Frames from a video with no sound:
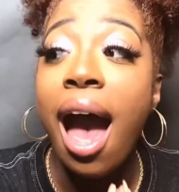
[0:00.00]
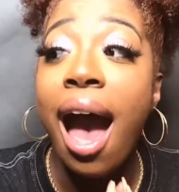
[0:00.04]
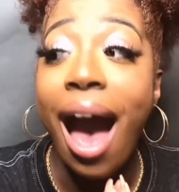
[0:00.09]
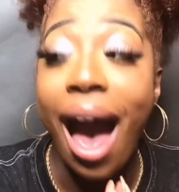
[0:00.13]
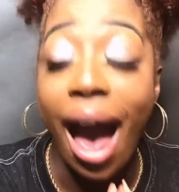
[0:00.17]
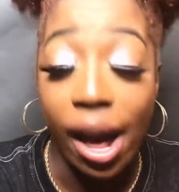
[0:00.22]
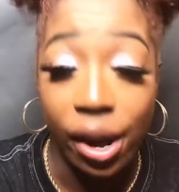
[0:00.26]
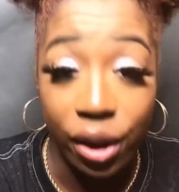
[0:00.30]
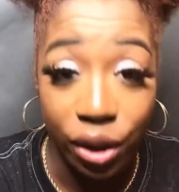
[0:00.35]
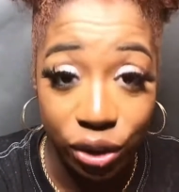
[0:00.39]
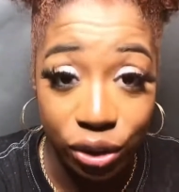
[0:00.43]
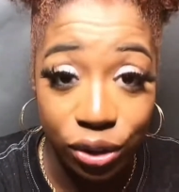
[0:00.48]

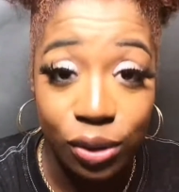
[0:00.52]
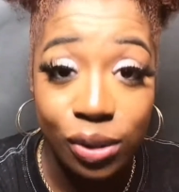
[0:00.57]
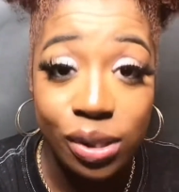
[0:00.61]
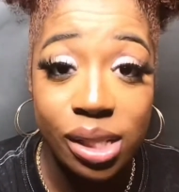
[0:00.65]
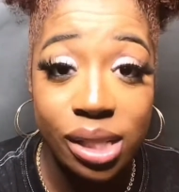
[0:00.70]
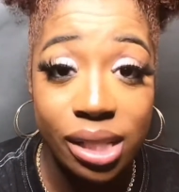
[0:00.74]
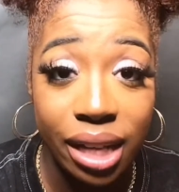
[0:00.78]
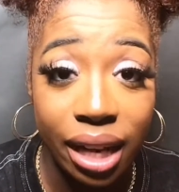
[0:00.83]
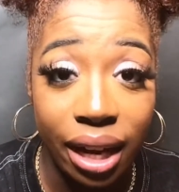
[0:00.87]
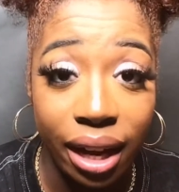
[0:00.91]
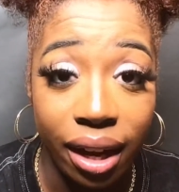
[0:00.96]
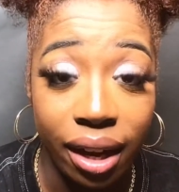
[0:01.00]
I
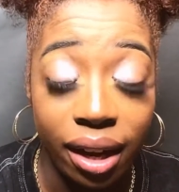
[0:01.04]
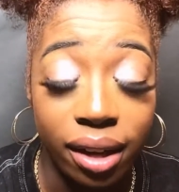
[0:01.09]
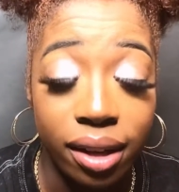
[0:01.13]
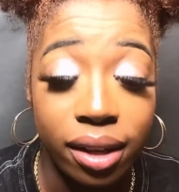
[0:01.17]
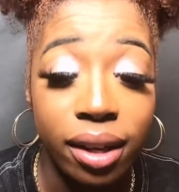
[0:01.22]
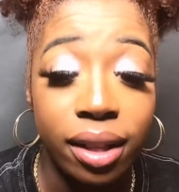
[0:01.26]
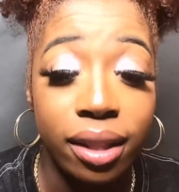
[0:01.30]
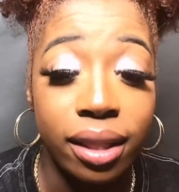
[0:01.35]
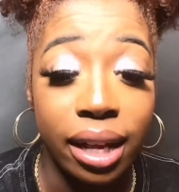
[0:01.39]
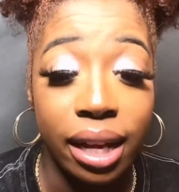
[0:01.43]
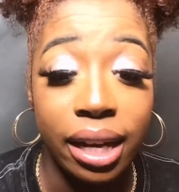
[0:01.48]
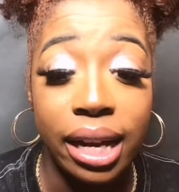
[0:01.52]
understand
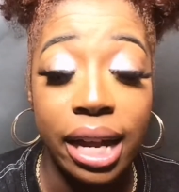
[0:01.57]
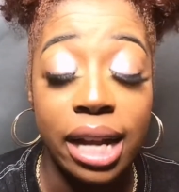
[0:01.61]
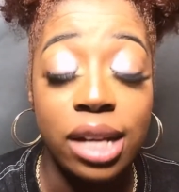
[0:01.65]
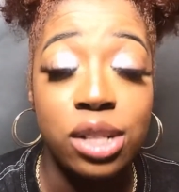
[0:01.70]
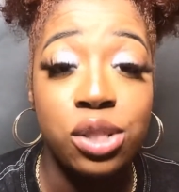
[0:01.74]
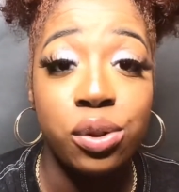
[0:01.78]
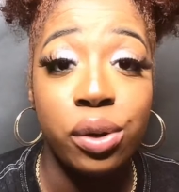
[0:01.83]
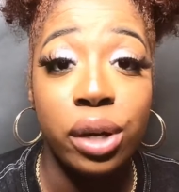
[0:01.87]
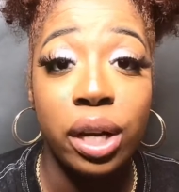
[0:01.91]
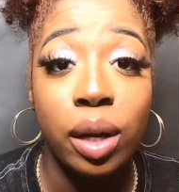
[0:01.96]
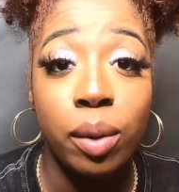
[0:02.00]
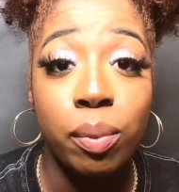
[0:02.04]
that natural
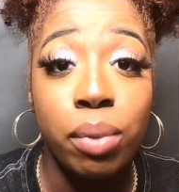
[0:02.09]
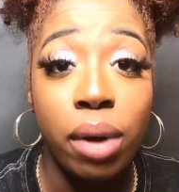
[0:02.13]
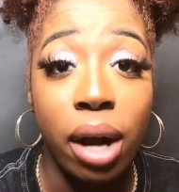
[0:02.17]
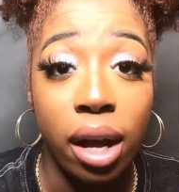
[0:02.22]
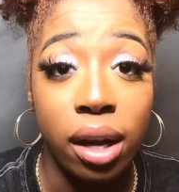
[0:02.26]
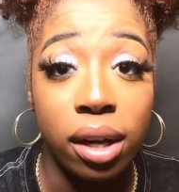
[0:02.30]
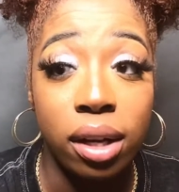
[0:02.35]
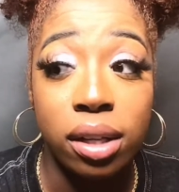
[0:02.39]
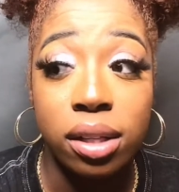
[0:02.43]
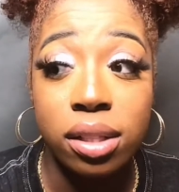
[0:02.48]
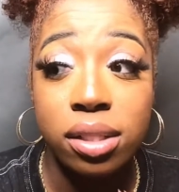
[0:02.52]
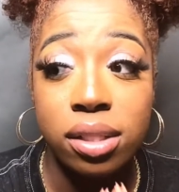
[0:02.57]
hair
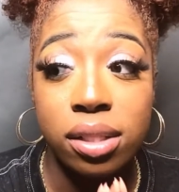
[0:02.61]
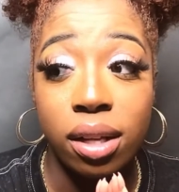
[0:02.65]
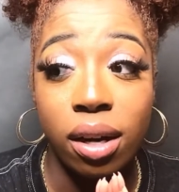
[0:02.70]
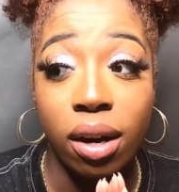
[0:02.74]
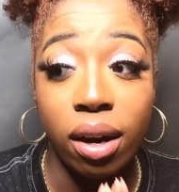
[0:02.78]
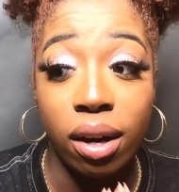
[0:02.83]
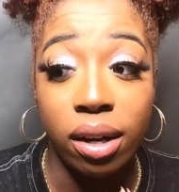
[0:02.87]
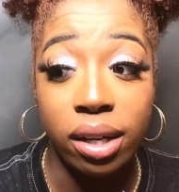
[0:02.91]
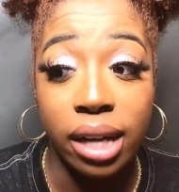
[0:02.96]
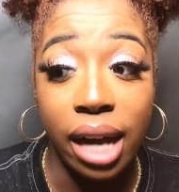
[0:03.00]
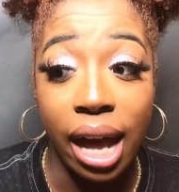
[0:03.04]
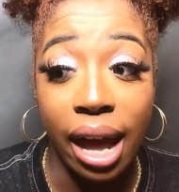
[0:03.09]
products are
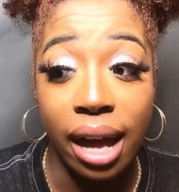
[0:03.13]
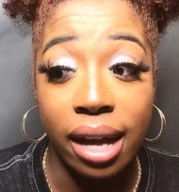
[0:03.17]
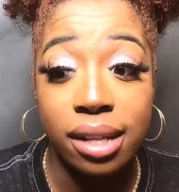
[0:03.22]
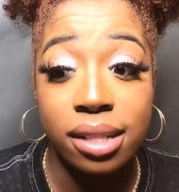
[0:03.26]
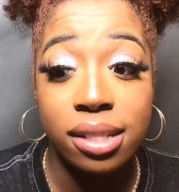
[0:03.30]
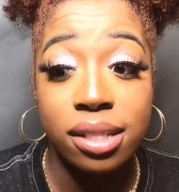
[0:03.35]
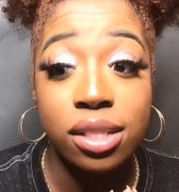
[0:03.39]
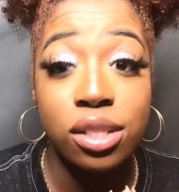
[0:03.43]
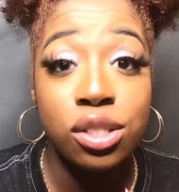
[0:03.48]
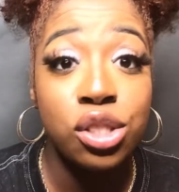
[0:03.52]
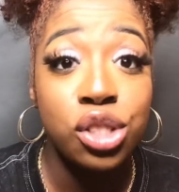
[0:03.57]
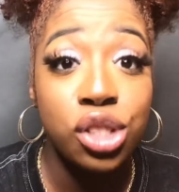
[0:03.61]
not
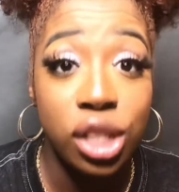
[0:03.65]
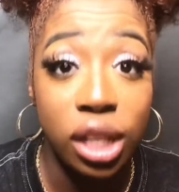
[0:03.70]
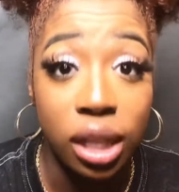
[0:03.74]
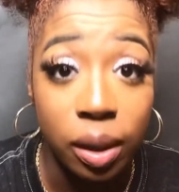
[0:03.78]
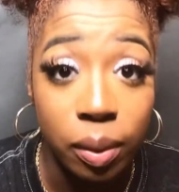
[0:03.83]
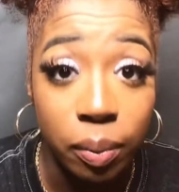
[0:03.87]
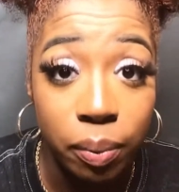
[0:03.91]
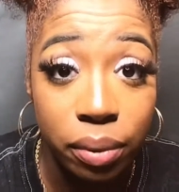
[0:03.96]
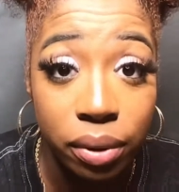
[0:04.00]
cheap.